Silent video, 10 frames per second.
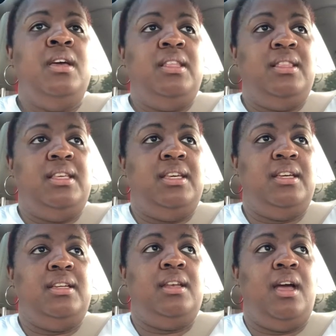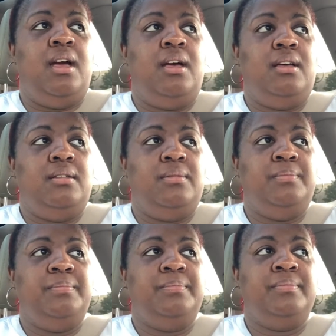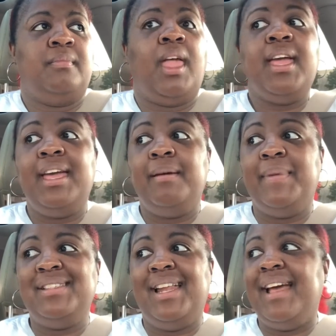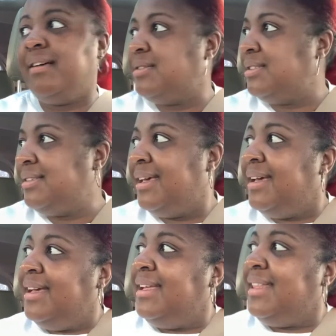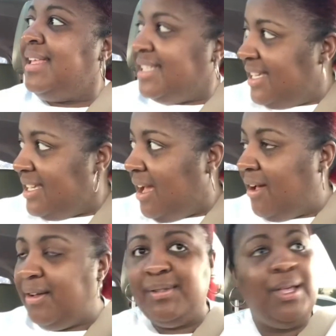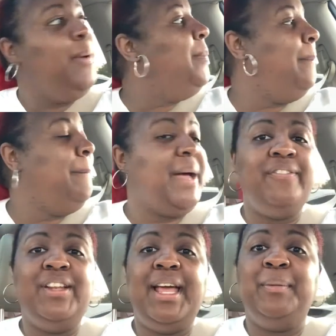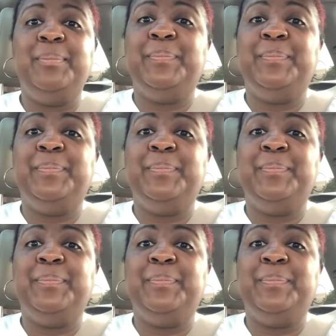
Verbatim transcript: And then um, head back to the house that's it, y'all. So, bye for now.